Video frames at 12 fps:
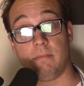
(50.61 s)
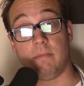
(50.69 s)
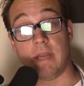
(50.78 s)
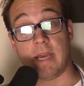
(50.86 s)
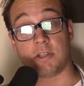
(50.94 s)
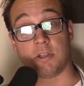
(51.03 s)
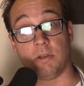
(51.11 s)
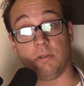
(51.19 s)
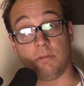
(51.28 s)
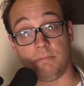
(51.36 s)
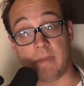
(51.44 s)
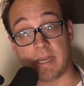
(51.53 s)

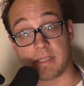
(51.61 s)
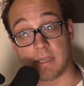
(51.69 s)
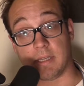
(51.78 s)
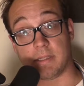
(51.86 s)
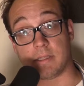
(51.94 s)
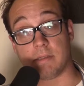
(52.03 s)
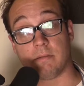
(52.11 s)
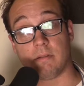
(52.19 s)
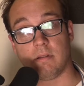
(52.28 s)
national Mexicans.